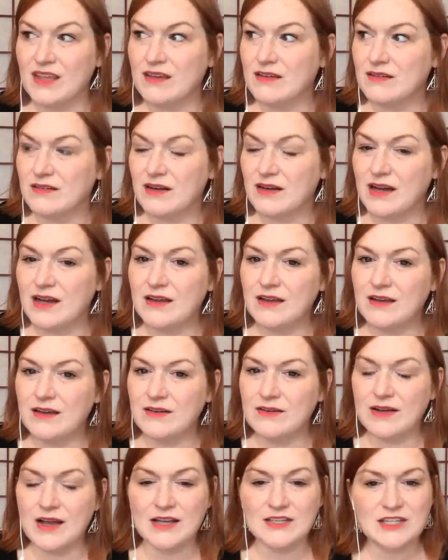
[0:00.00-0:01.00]
oh
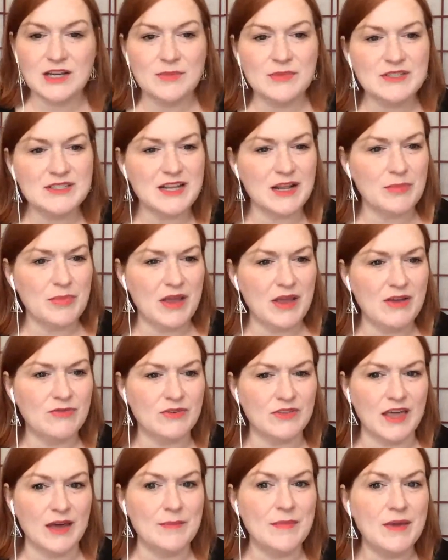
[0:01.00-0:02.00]
gosh, how much did I pay for that?
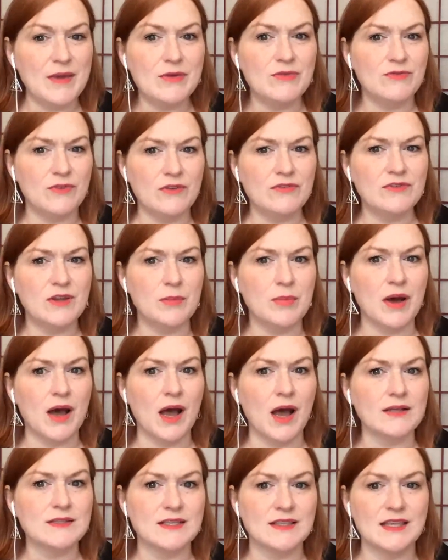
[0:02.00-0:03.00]
Maybe 50 bucks. I
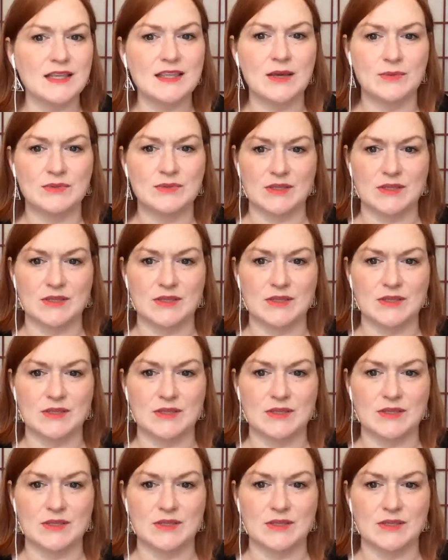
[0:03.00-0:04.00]
think that was the most.
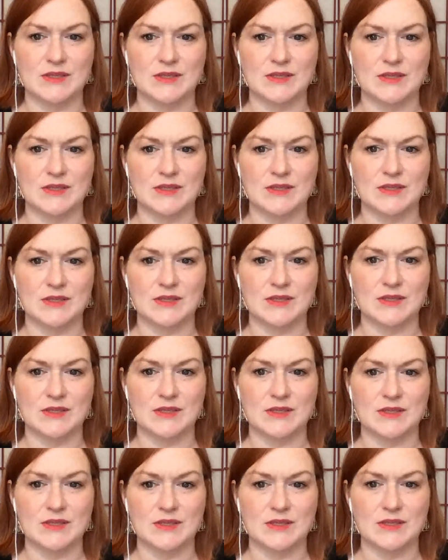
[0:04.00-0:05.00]
But it was this
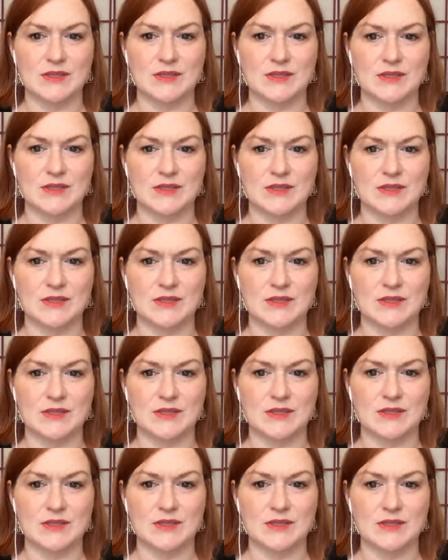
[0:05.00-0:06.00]
it was like
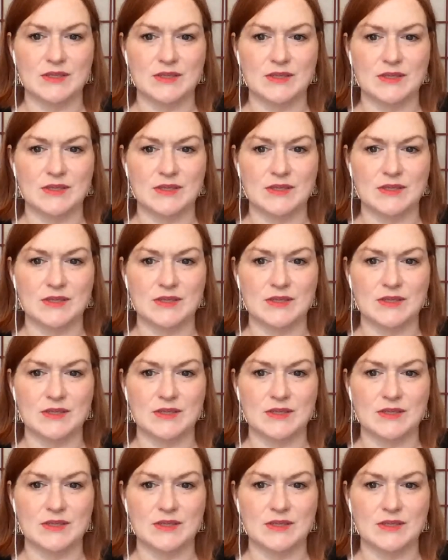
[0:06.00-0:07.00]
like a 2 gallon
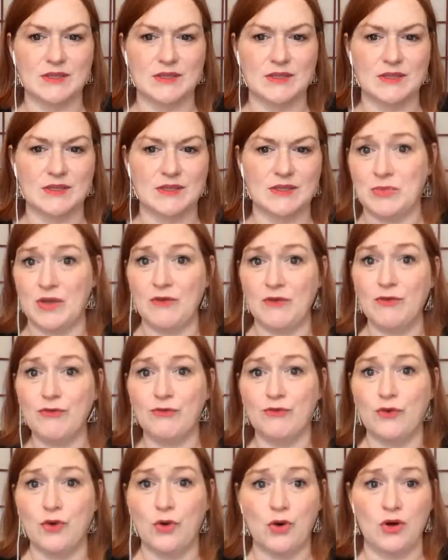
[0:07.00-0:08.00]
bag or something
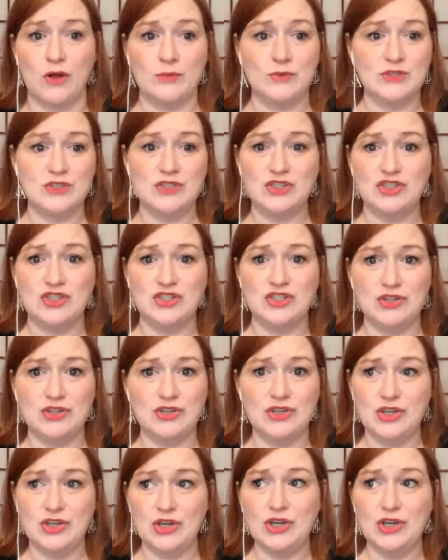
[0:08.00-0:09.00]
full. It was
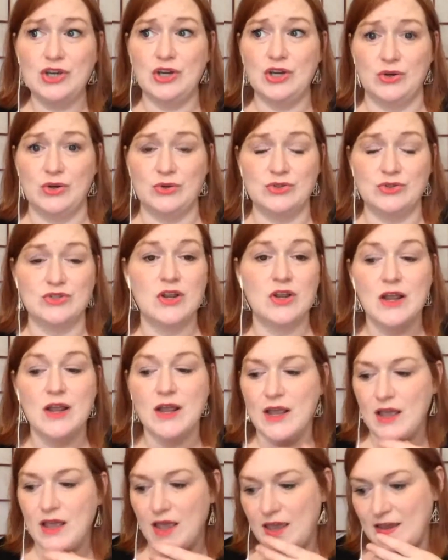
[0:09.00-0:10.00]
huge.
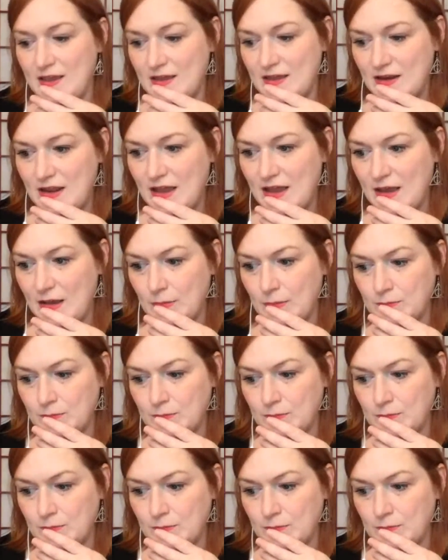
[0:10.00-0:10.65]
And um